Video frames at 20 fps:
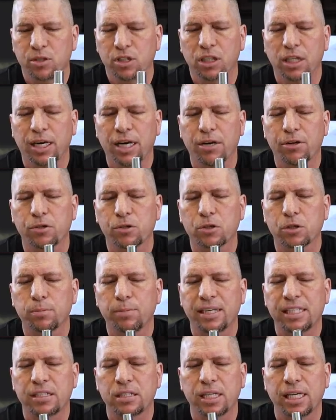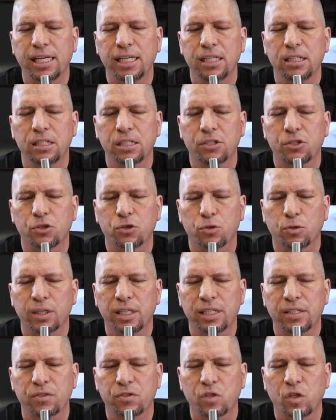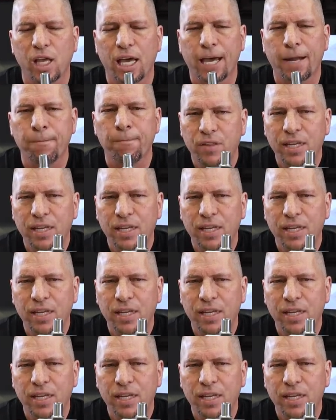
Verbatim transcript: in the aerospace industry is that